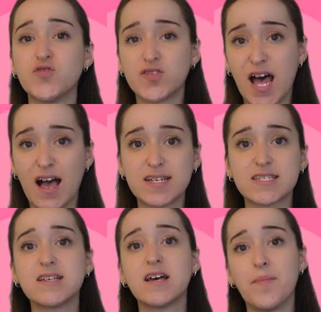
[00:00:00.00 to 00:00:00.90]
to
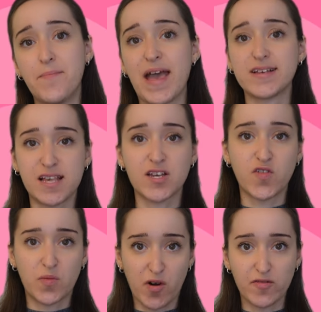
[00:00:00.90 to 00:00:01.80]
tax banks'
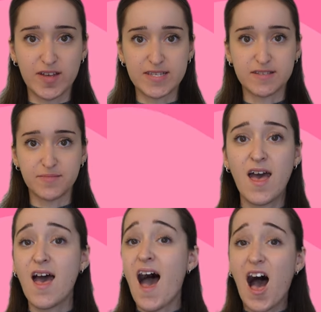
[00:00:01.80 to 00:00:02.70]
extra profits.
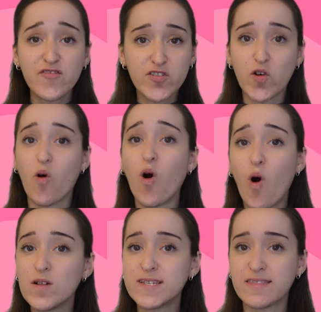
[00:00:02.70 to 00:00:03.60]
After all,
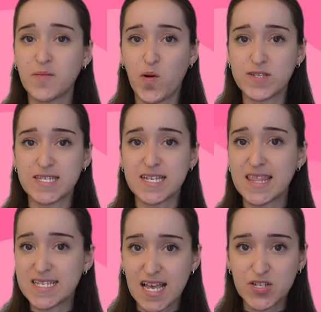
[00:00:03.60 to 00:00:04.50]
holding deposits at
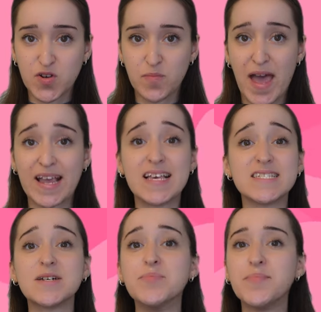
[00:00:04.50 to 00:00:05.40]
the central bank
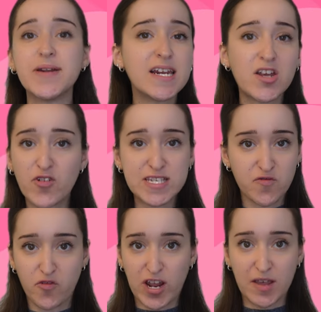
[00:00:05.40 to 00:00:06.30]
is completely
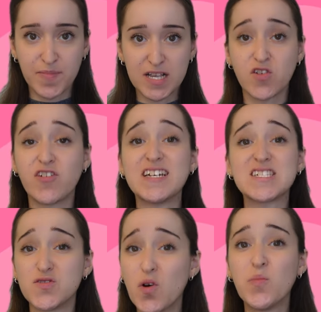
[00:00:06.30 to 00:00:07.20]
risk-free, so there
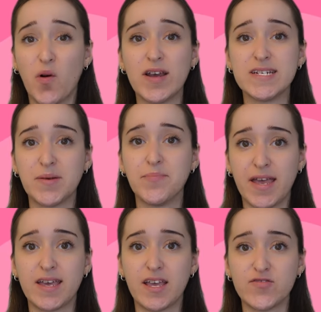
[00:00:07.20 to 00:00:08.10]
is no point in
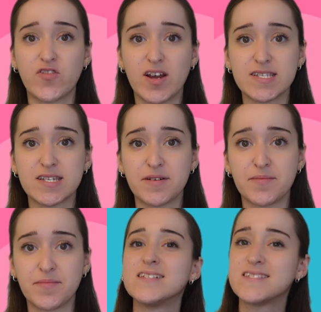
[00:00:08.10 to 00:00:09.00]
paying interest.
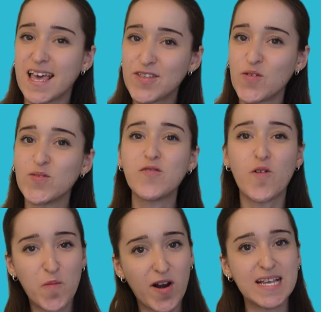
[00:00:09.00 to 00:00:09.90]
Stay tuned
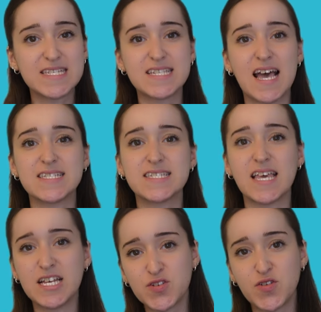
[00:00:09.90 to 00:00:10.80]
for more insights
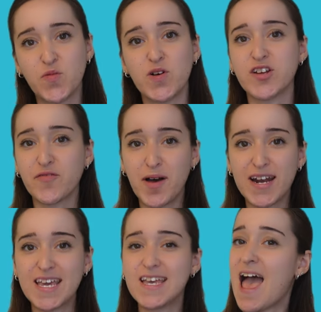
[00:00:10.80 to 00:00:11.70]
into the world of
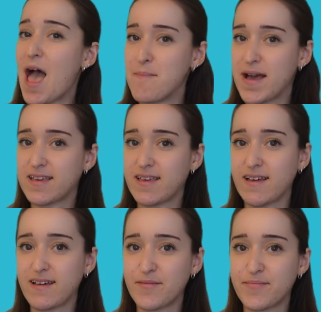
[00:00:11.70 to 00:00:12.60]
money and banking.